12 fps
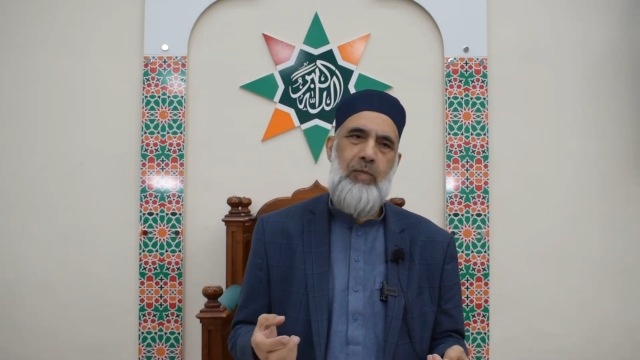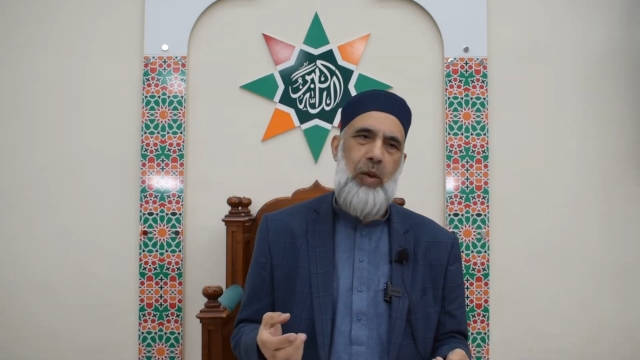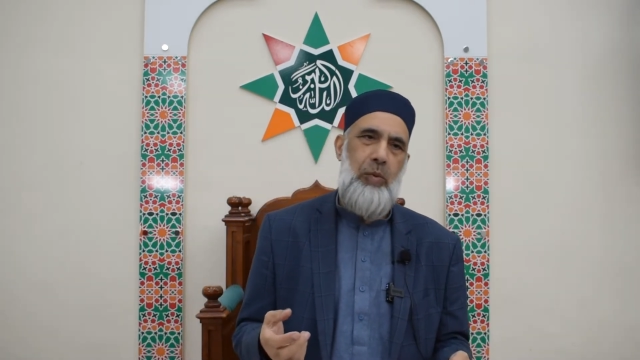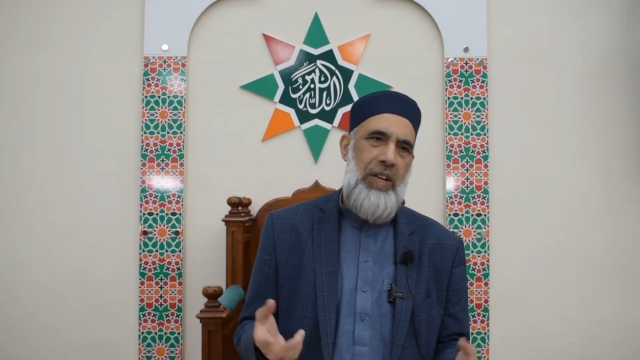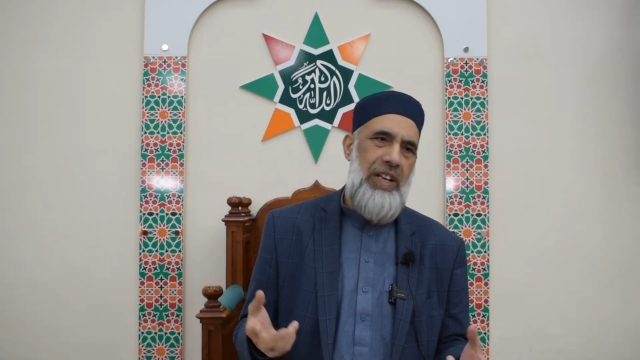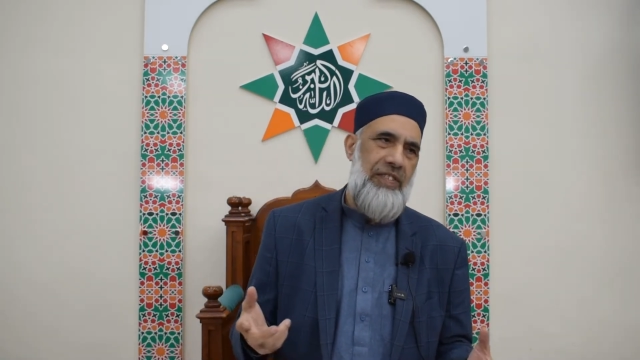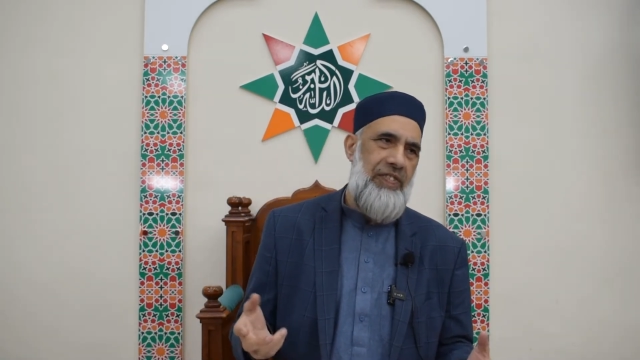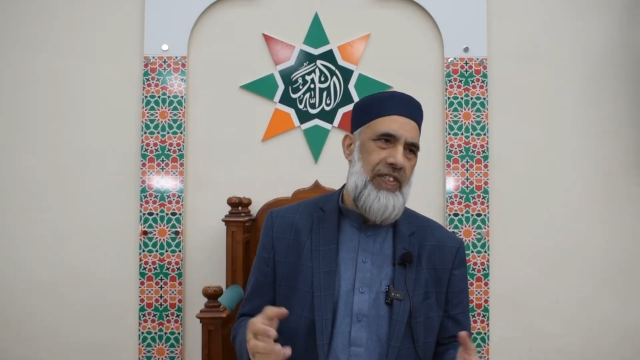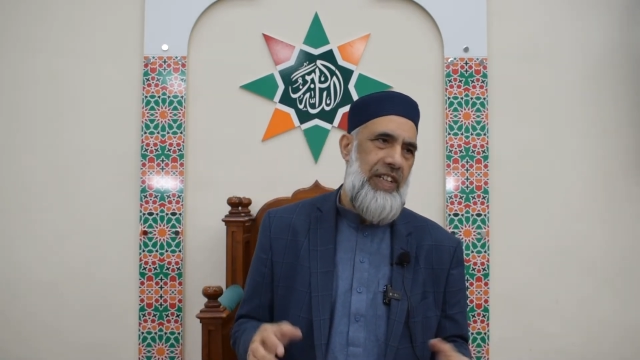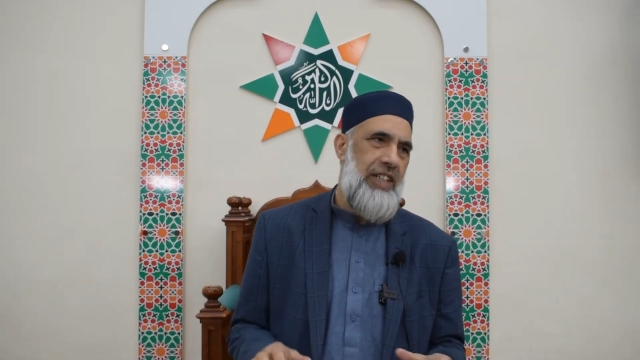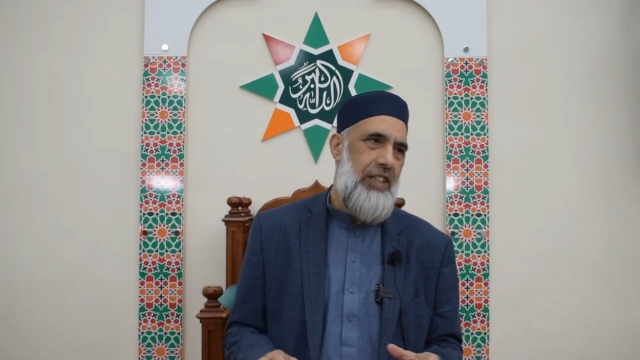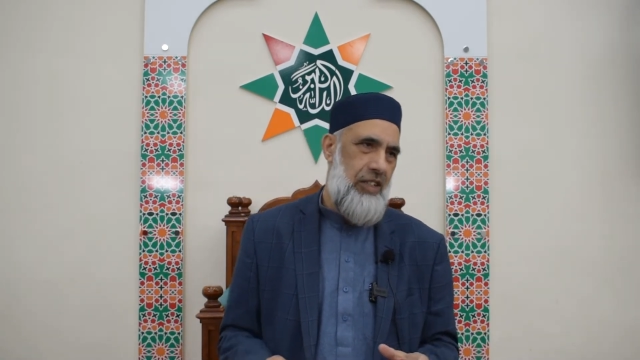we live
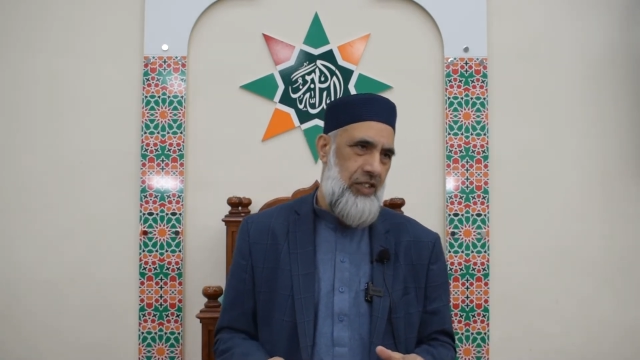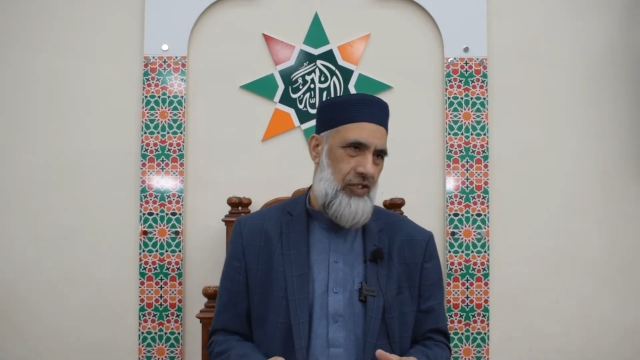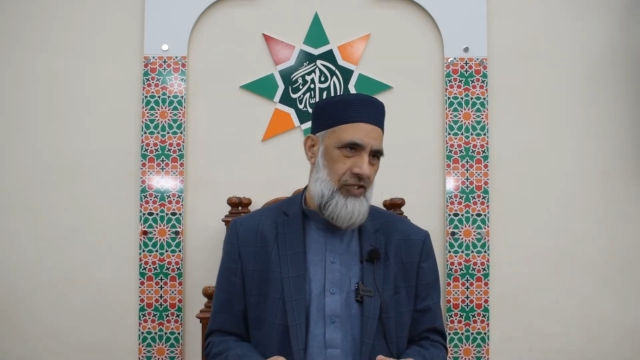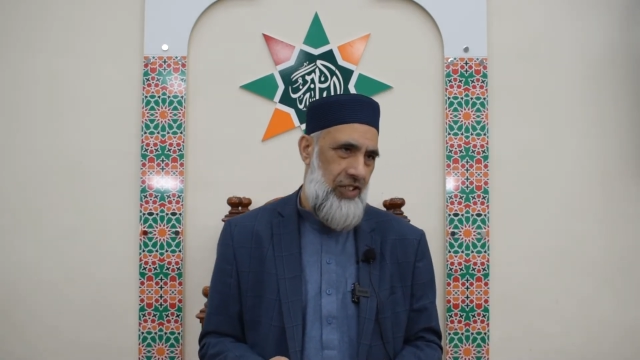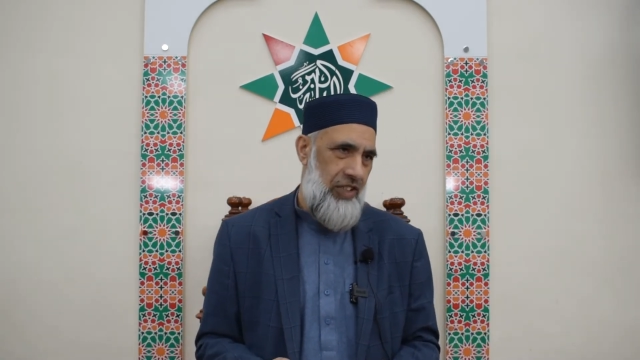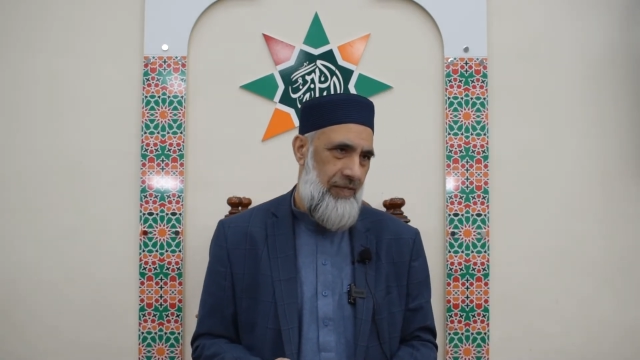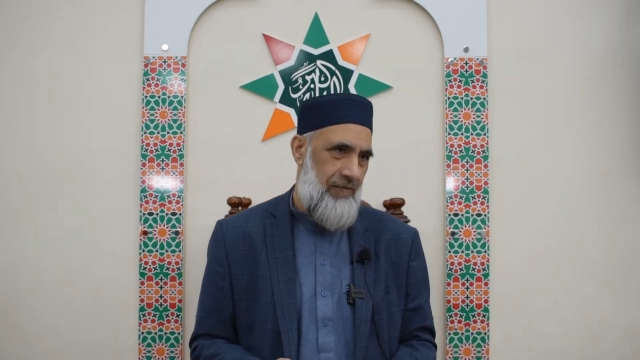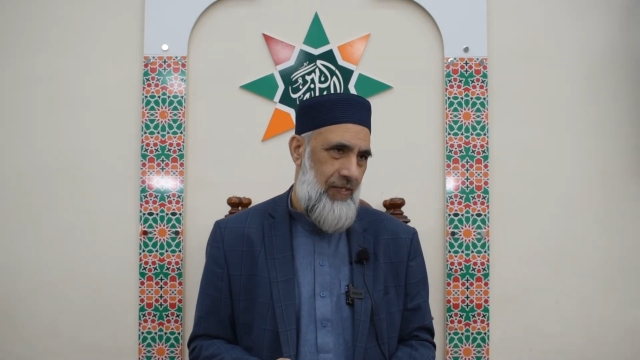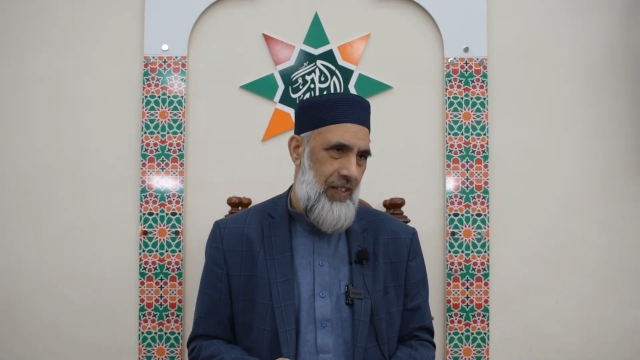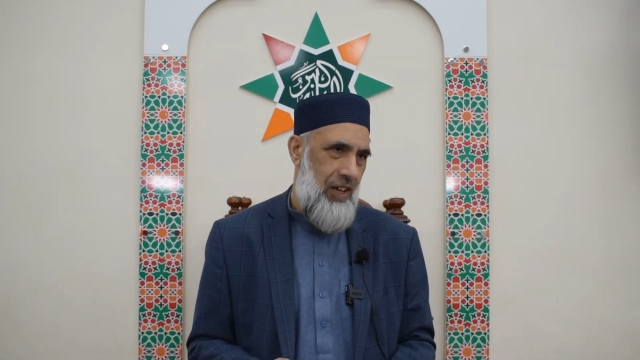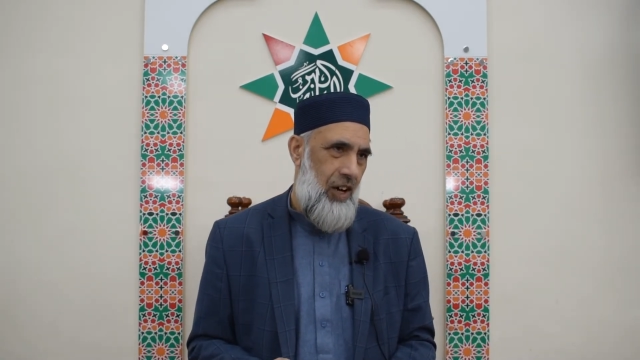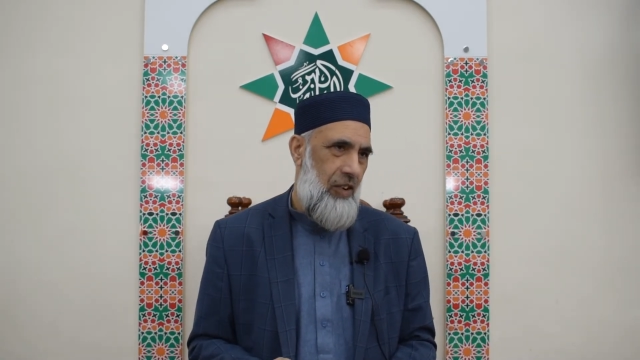in a country
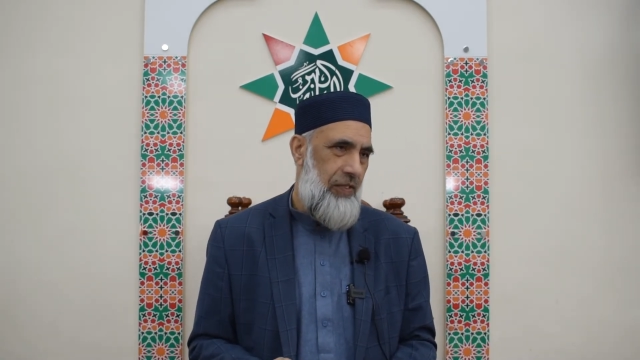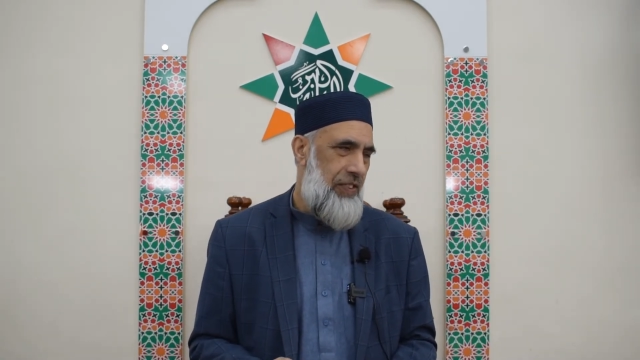of